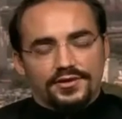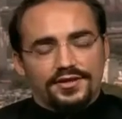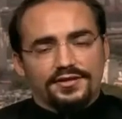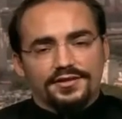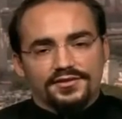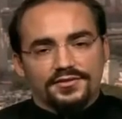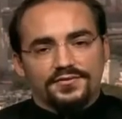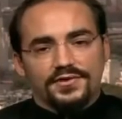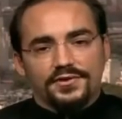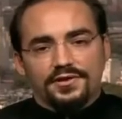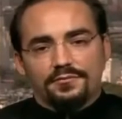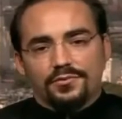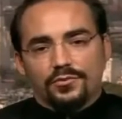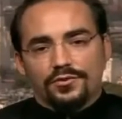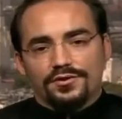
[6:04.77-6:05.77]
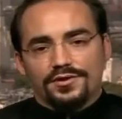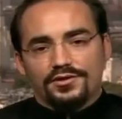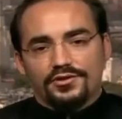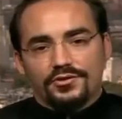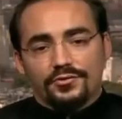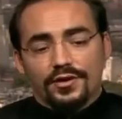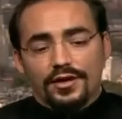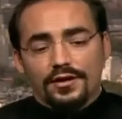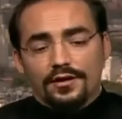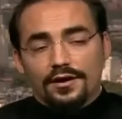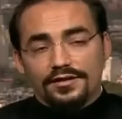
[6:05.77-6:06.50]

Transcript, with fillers: So I think that's a very important issue.